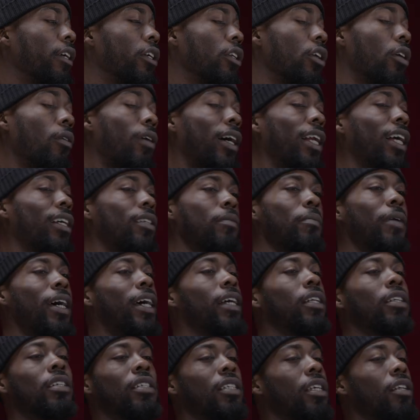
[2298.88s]
You know why that's
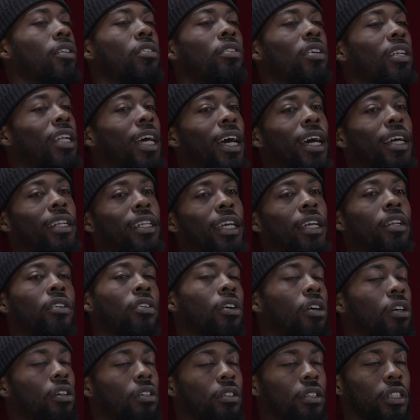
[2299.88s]
mad? Because they're not like, they're
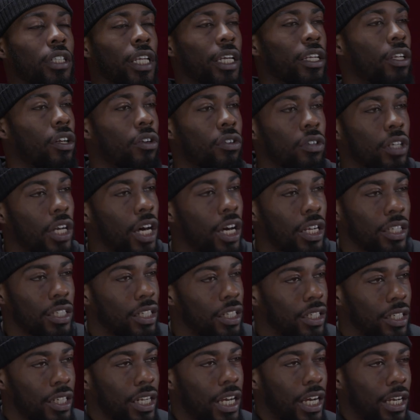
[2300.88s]
not they don't hunt
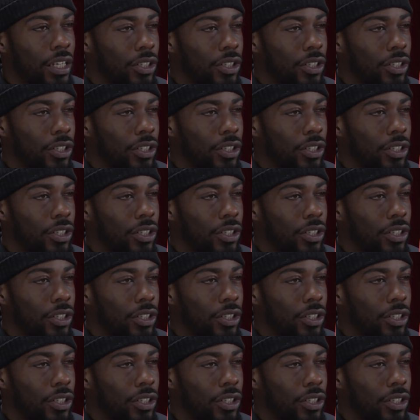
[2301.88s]
and that.